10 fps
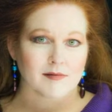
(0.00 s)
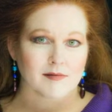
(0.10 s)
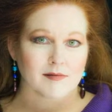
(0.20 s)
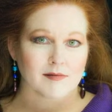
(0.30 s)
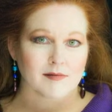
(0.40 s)

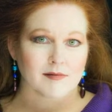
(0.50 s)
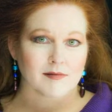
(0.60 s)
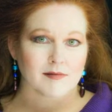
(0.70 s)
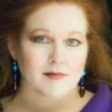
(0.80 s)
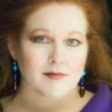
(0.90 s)

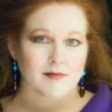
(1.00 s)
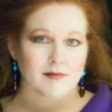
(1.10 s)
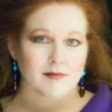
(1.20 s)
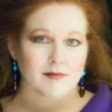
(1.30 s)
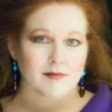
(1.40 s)

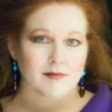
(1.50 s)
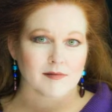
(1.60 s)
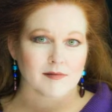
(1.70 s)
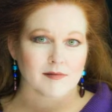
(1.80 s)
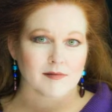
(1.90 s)

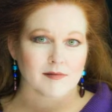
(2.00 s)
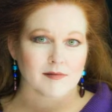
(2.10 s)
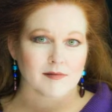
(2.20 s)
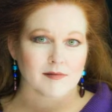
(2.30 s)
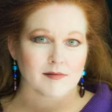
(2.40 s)

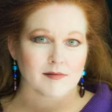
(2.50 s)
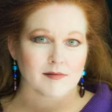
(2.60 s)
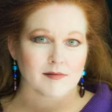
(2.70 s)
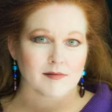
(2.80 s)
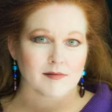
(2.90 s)

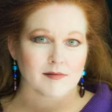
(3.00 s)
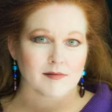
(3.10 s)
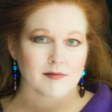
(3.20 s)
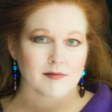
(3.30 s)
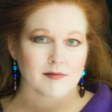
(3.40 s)

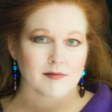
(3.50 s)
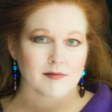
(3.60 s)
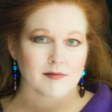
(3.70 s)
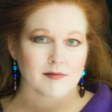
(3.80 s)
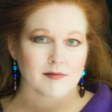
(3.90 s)

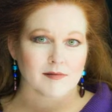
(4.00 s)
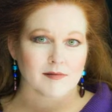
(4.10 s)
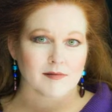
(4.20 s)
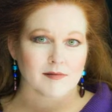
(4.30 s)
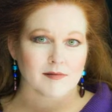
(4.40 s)

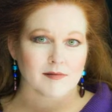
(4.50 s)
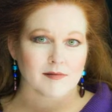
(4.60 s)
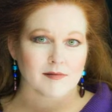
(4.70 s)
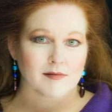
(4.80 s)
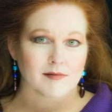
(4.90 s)

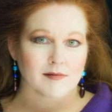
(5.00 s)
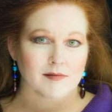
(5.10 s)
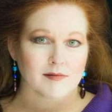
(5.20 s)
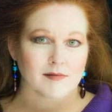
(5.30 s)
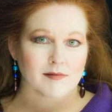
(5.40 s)

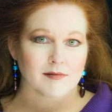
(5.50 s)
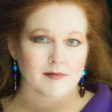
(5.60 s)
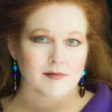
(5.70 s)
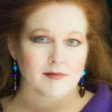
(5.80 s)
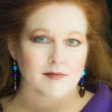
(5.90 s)

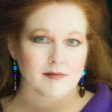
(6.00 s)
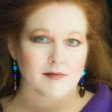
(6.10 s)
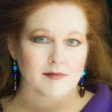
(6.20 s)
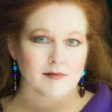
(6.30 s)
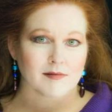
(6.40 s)

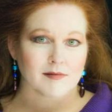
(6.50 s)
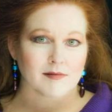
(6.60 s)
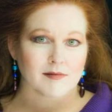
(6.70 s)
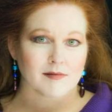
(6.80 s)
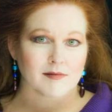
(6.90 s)

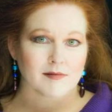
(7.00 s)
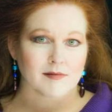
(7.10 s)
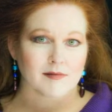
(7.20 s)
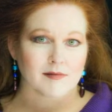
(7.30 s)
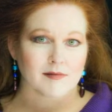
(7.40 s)

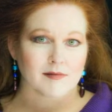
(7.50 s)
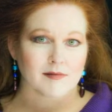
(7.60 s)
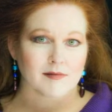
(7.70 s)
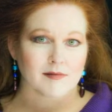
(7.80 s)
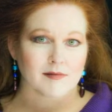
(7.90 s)
[no speech]